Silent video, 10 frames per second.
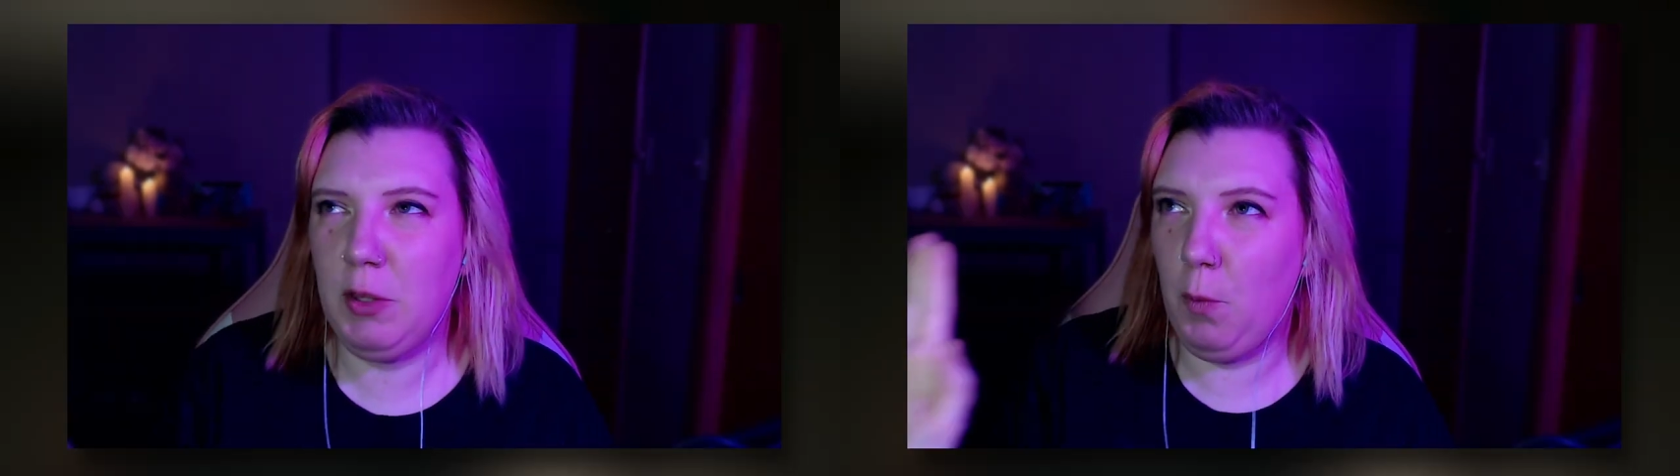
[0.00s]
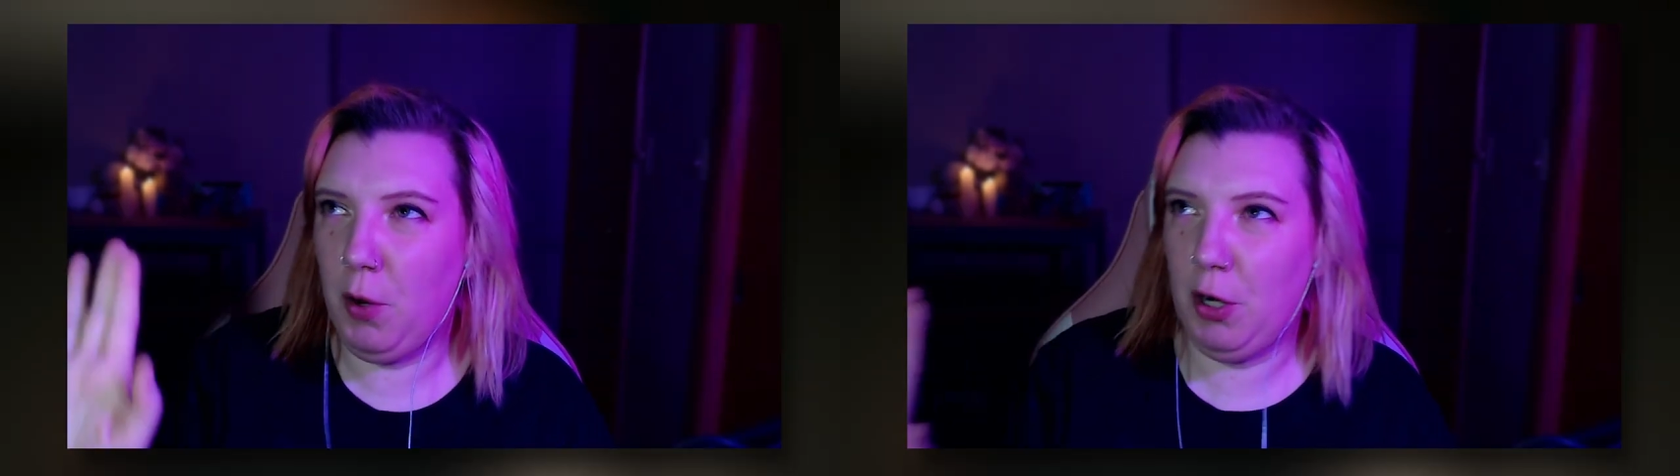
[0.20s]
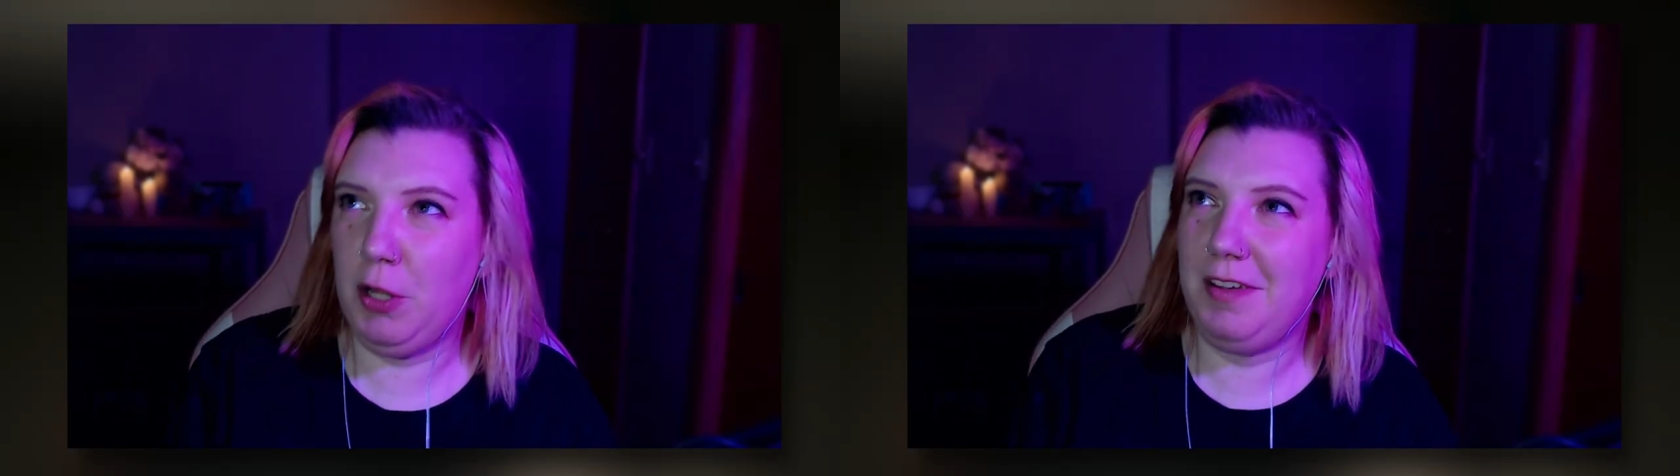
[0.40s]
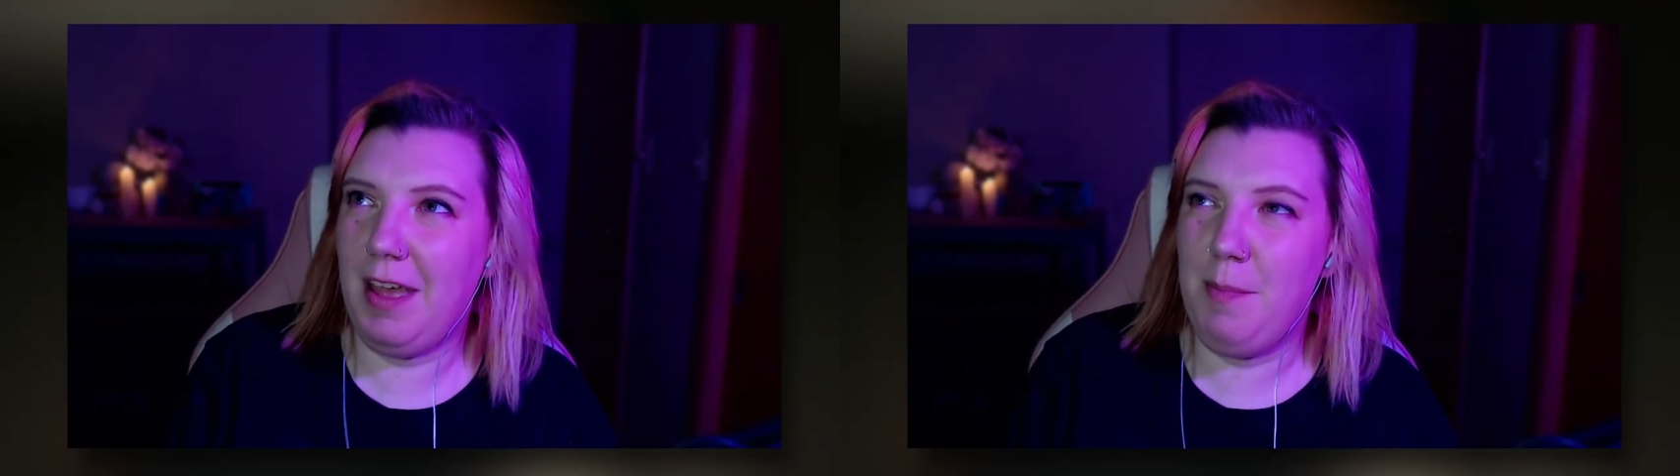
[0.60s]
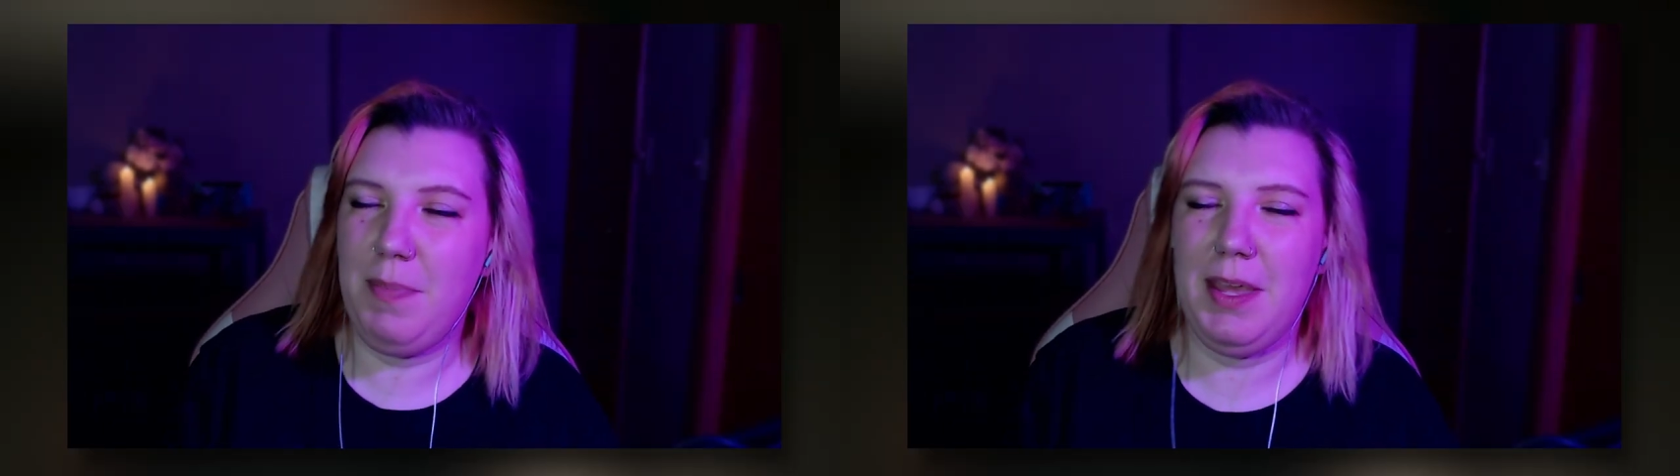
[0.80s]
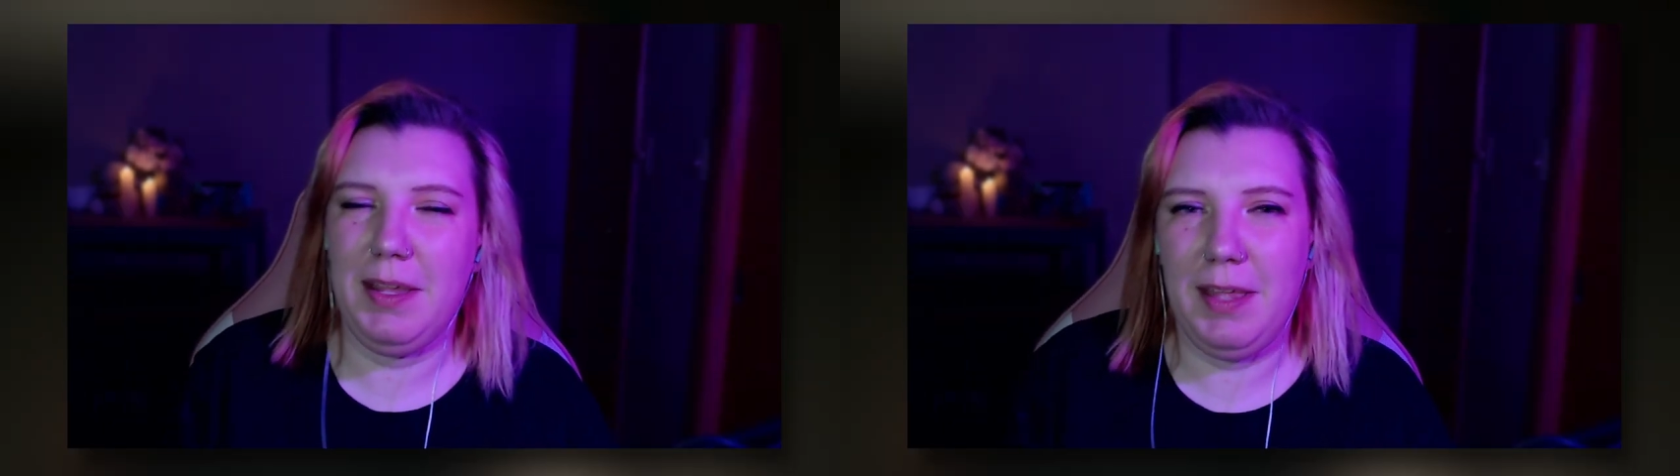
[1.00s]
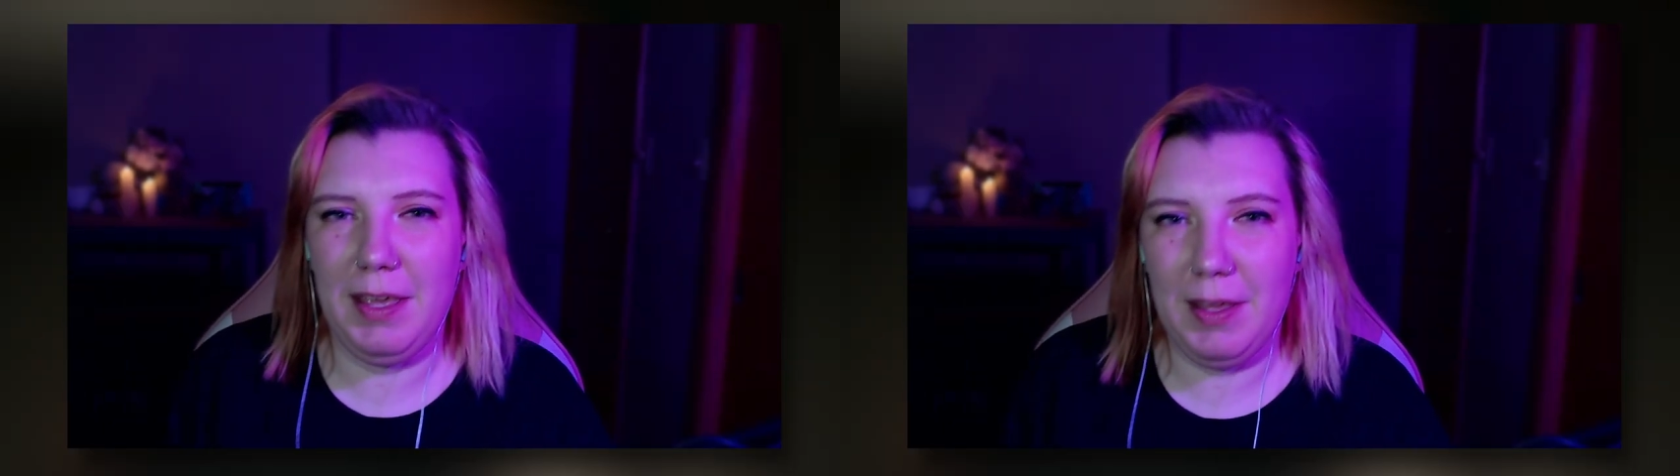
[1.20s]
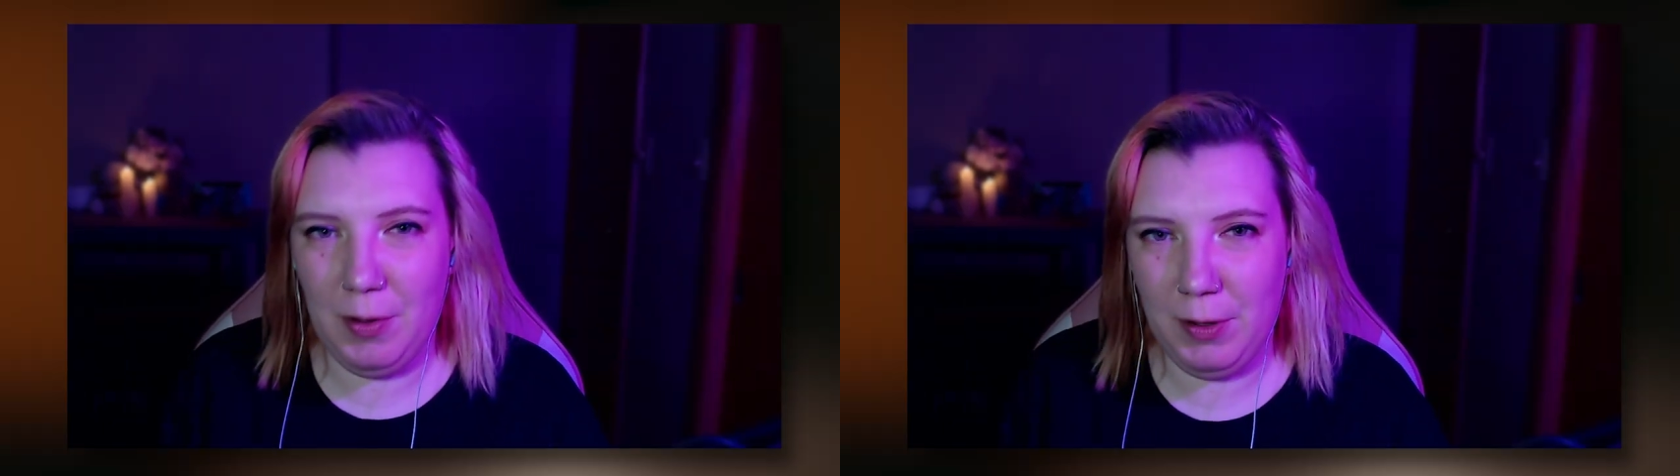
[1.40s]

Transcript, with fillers: at the world and being like,